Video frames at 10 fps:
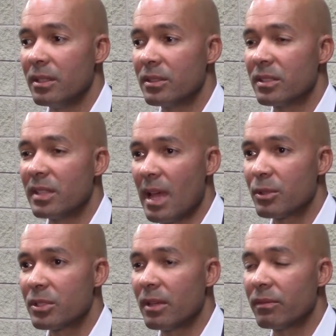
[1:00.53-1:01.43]
is
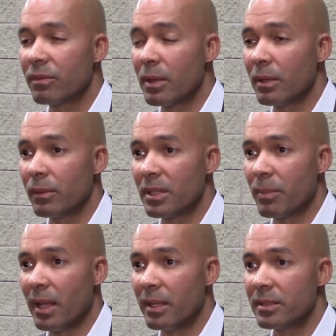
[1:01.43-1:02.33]
establish up front what the
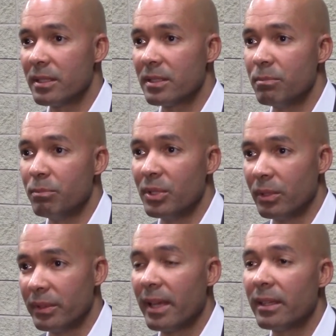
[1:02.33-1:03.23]
policy is and
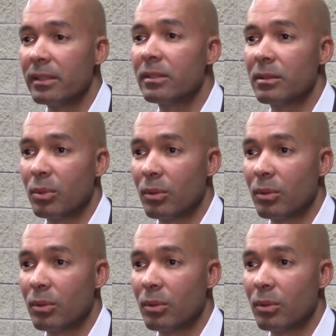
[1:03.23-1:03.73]
build that into the